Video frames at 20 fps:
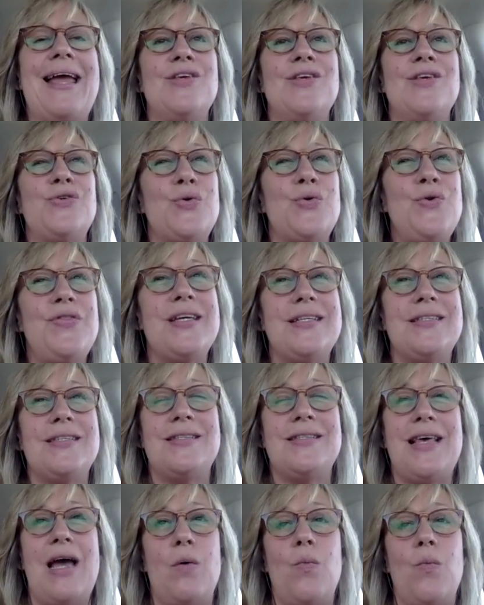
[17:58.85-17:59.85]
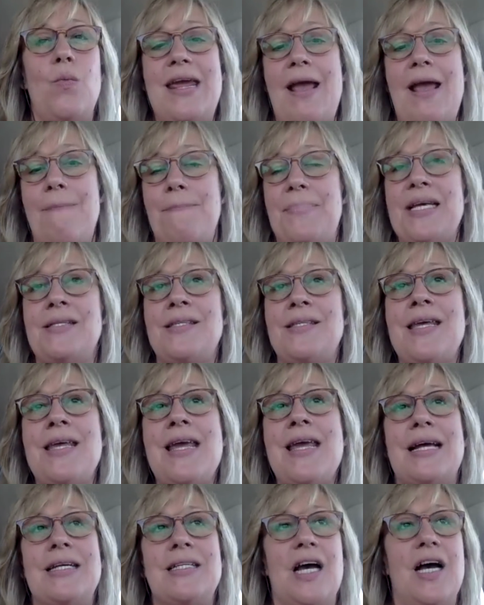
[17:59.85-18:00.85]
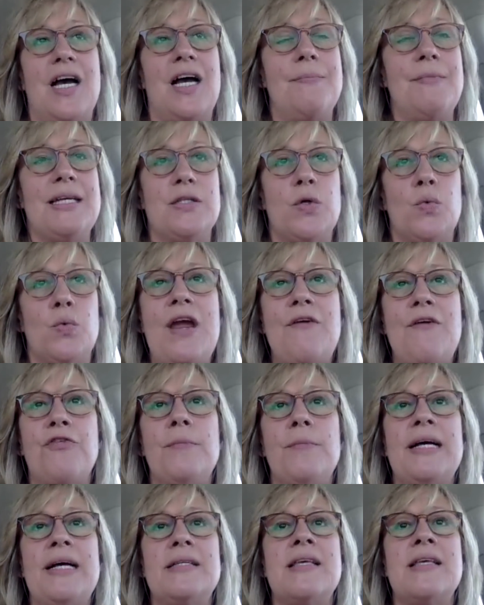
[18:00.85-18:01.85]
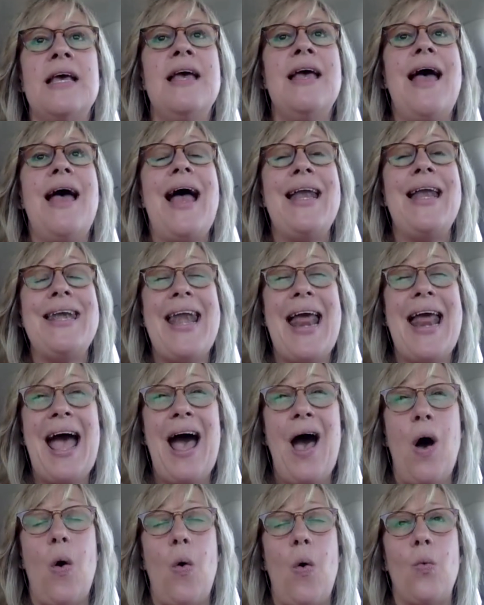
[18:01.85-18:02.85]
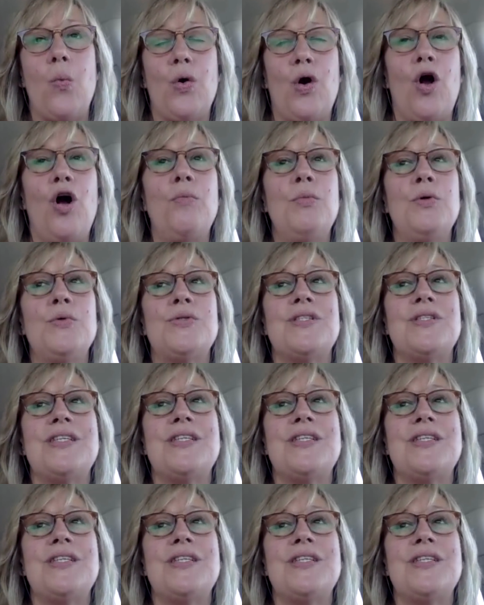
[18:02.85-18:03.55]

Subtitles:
And the truth is that we get busy and time gets away from us. And now we're almost